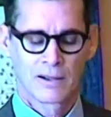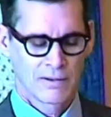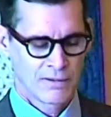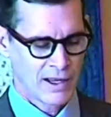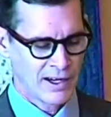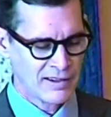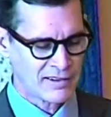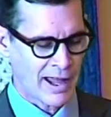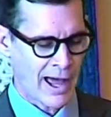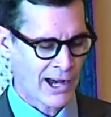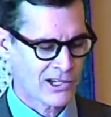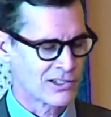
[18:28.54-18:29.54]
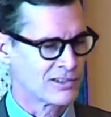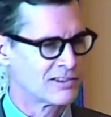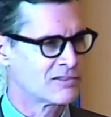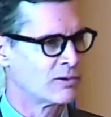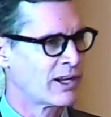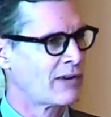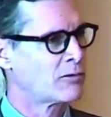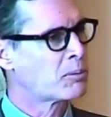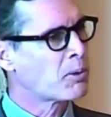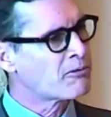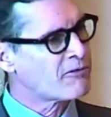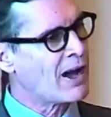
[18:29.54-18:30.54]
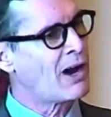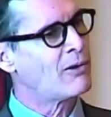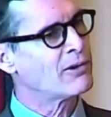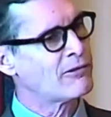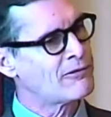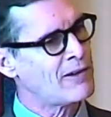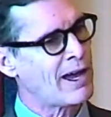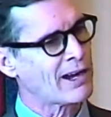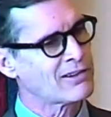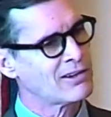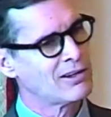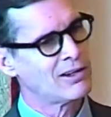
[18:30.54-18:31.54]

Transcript: that his actions would have a profound effect